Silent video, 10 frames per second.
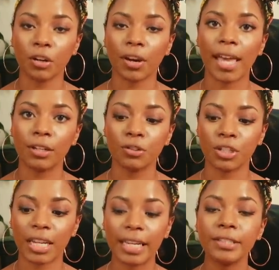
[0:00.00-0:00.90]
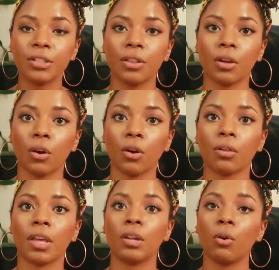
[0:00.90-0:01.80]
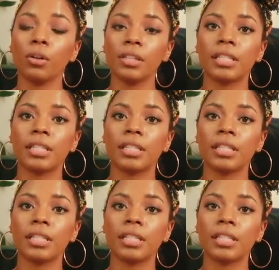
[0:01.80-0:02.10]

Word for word: your energy into the earth in order